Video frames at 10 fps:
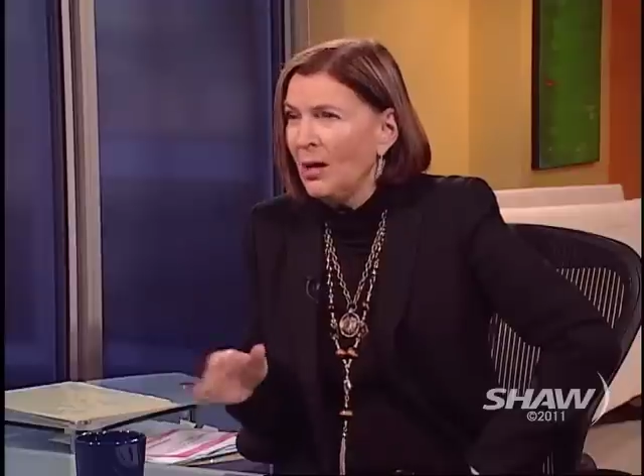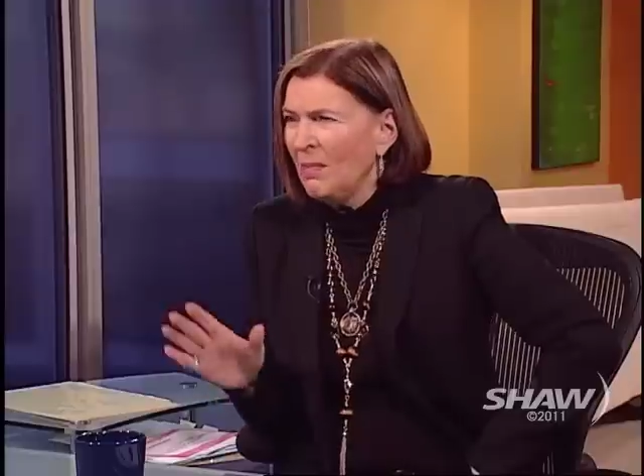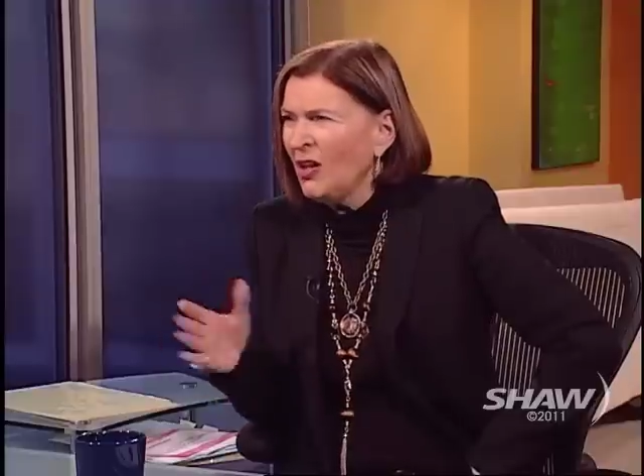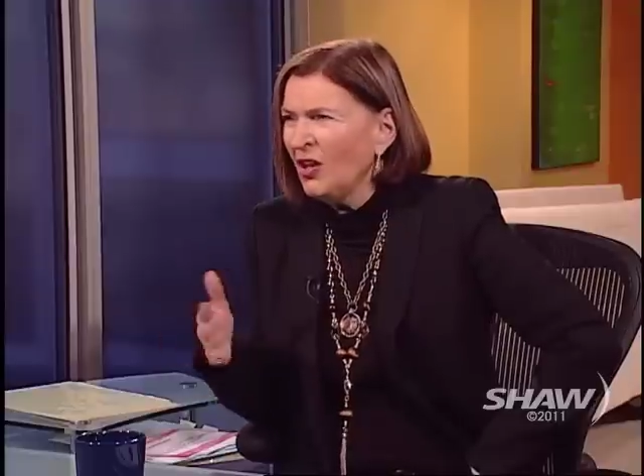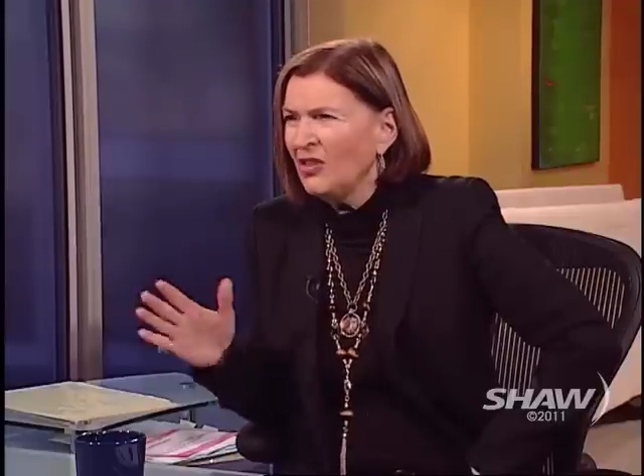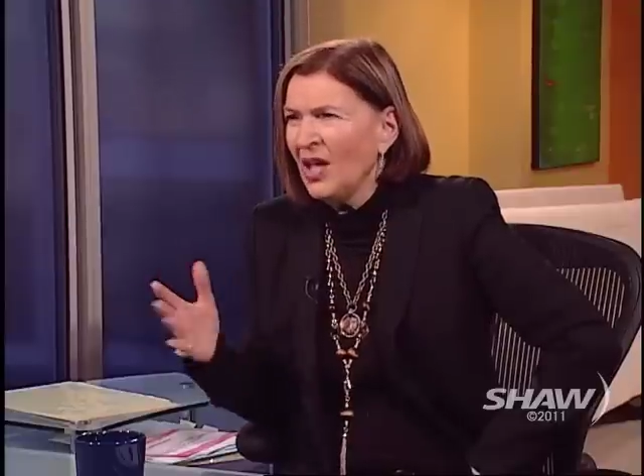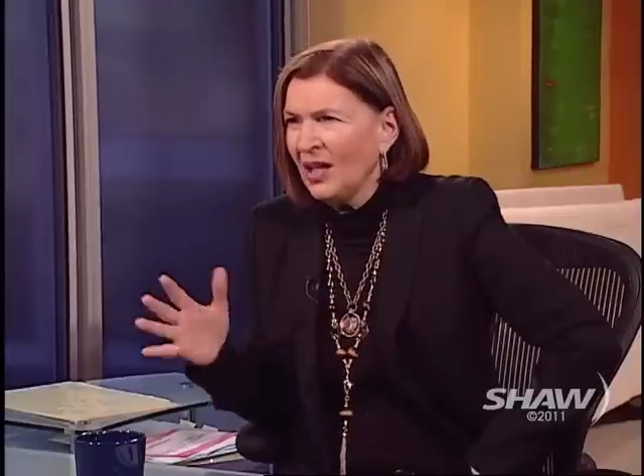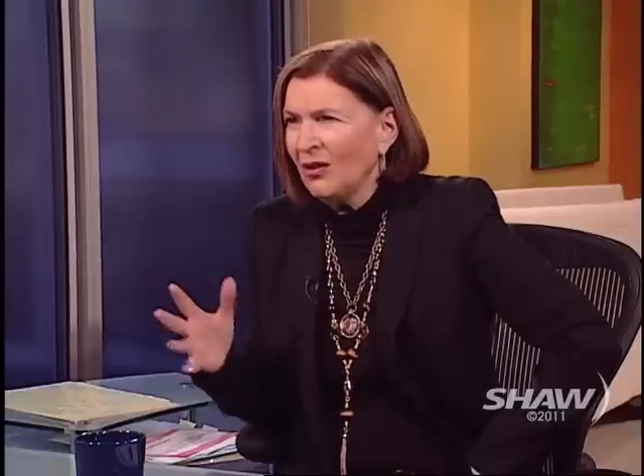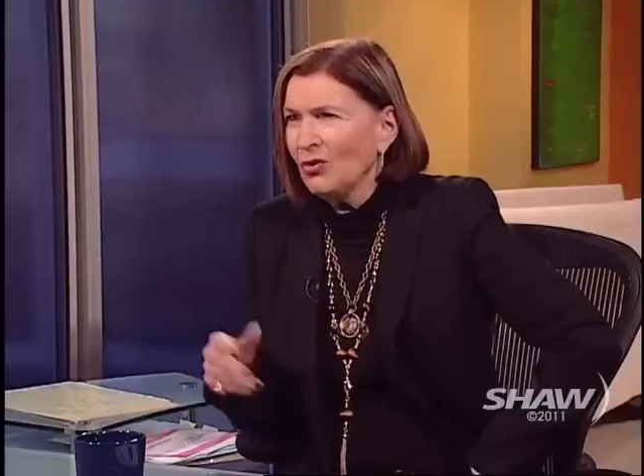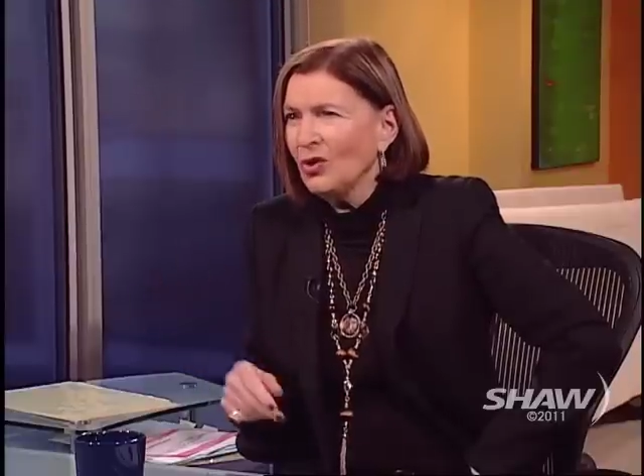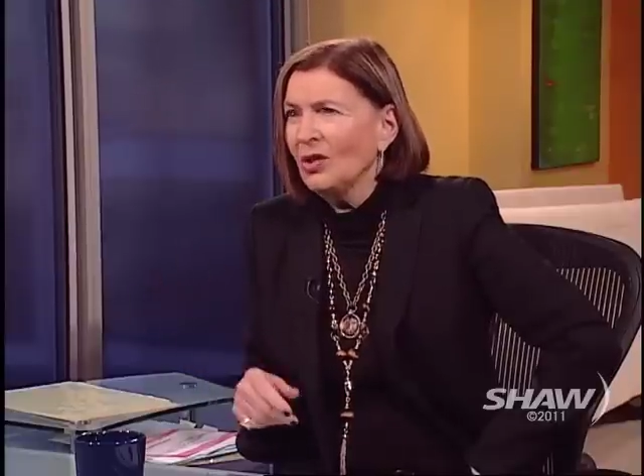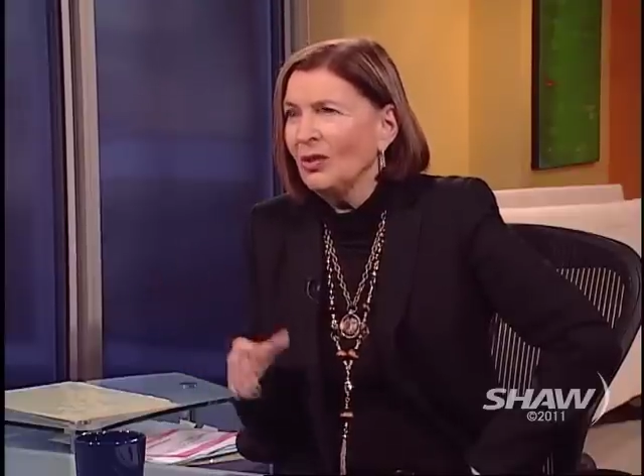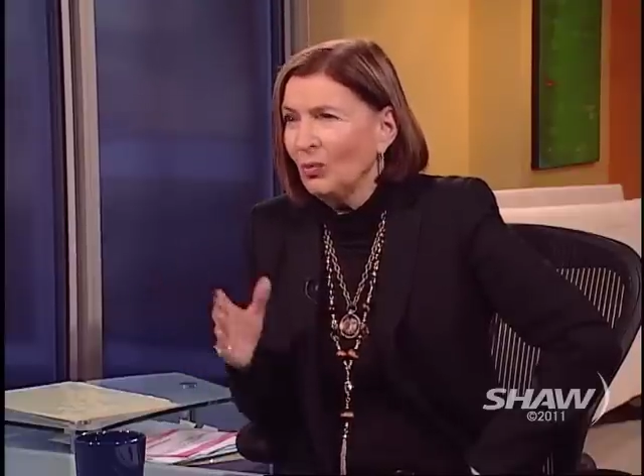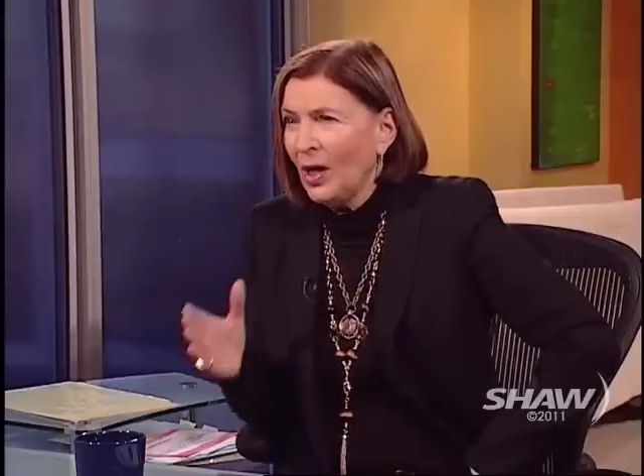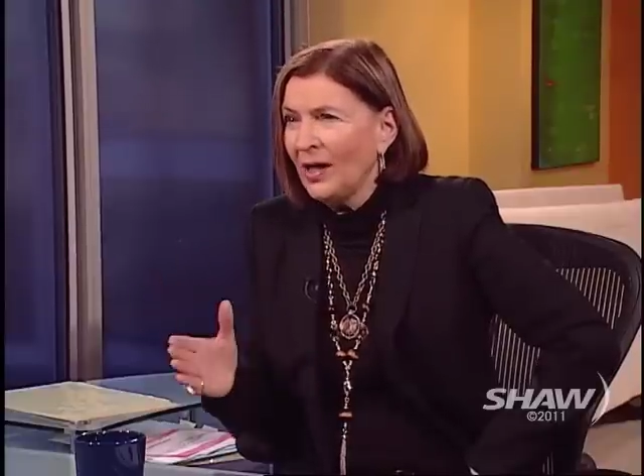Men aren't that interested
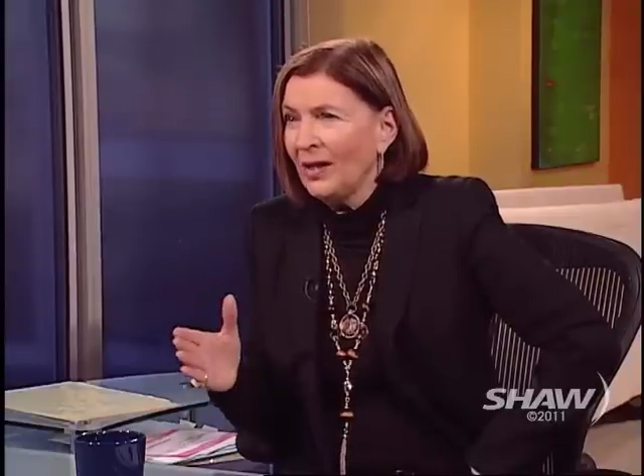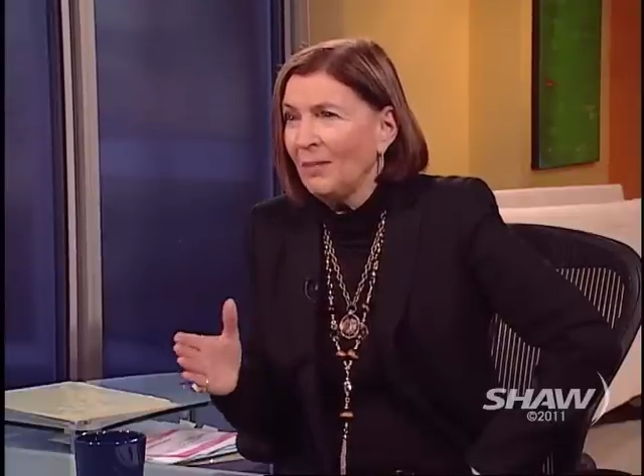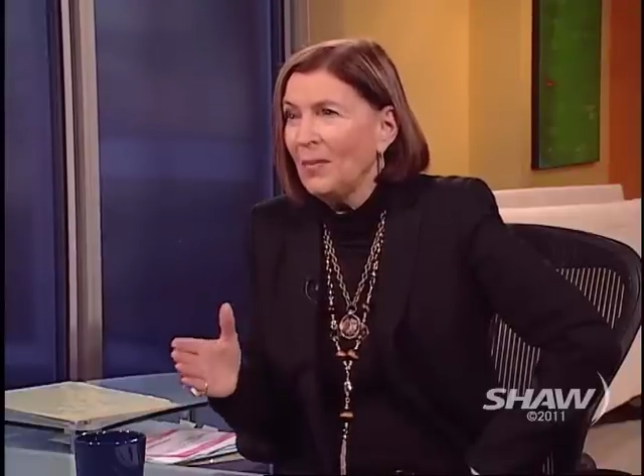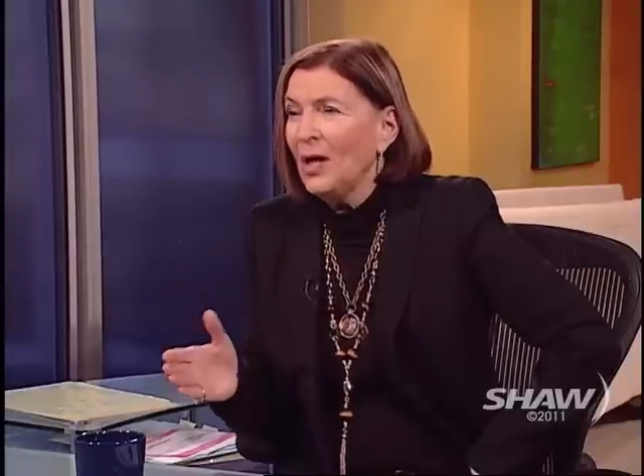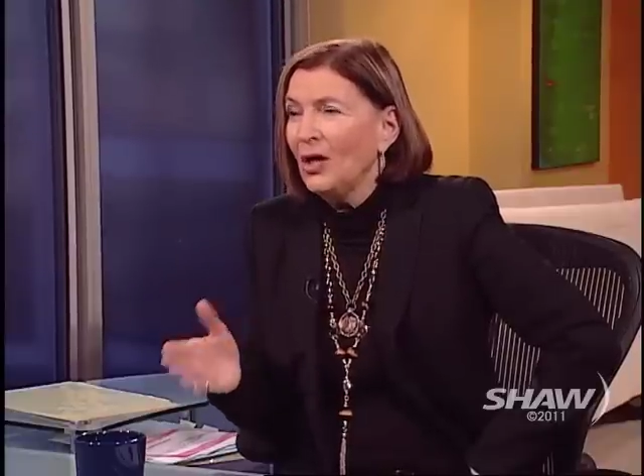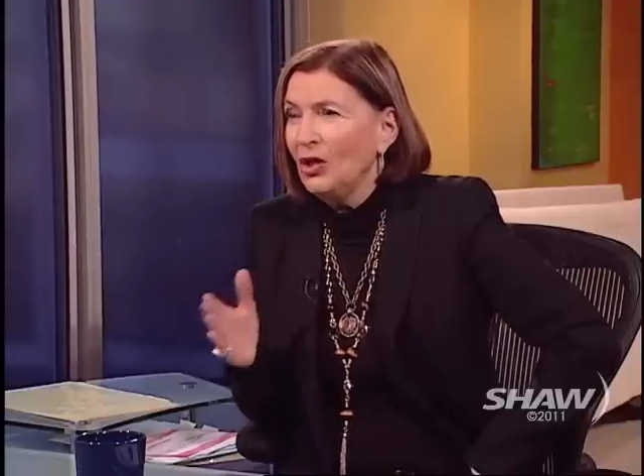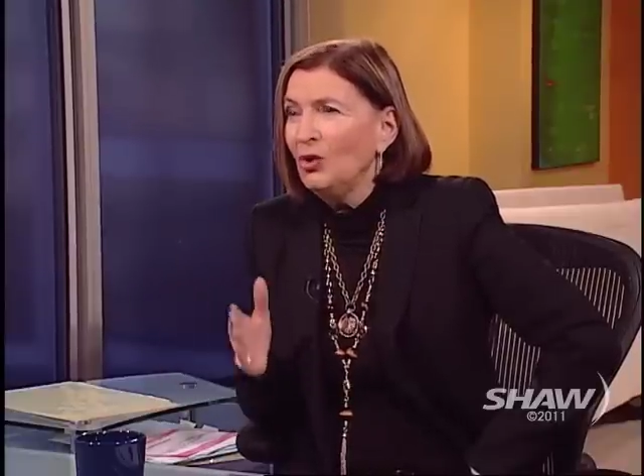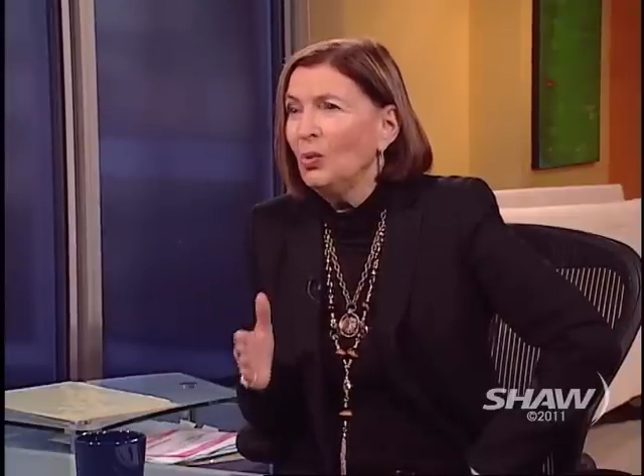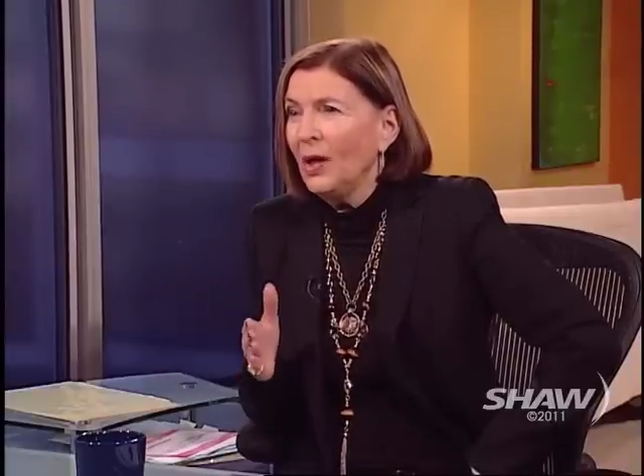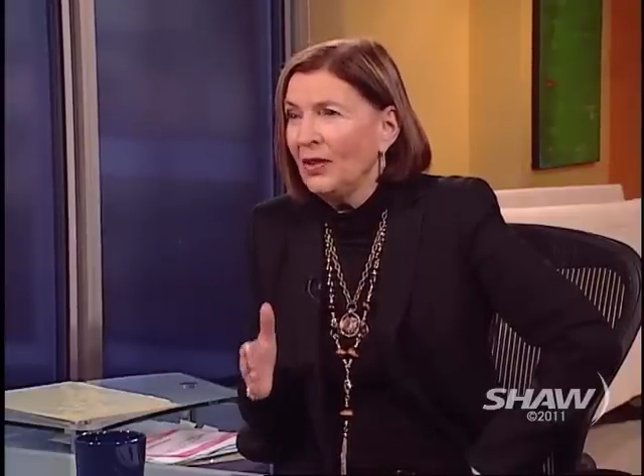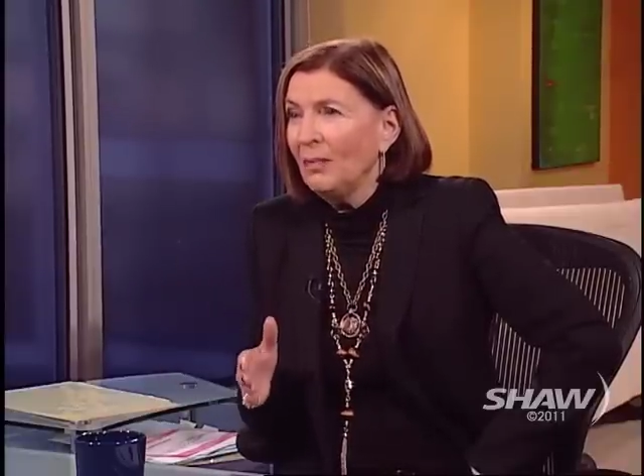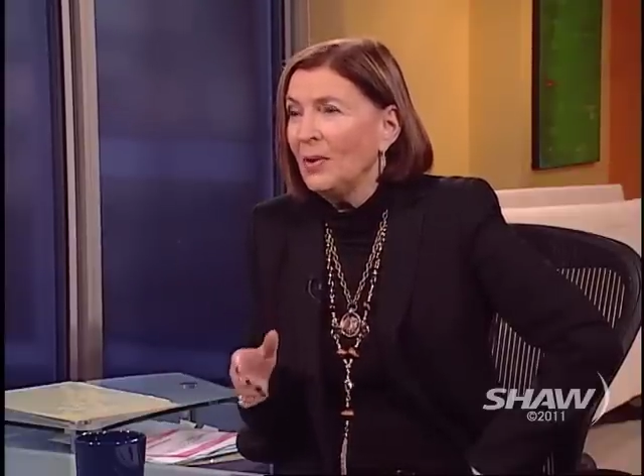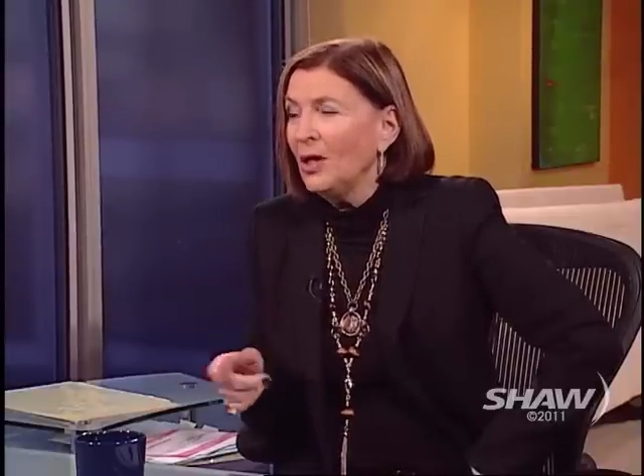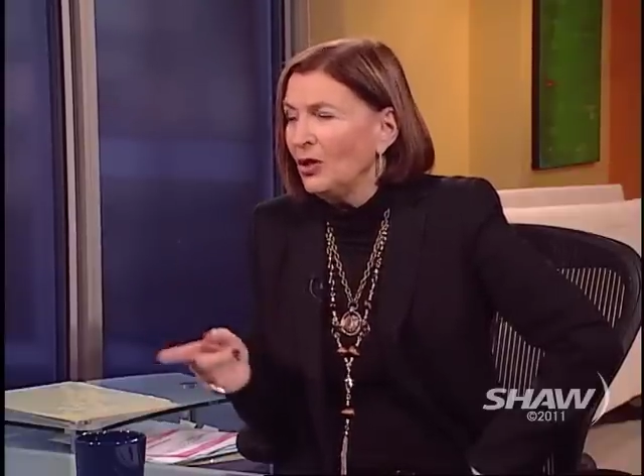in running them. Yeah. You run them.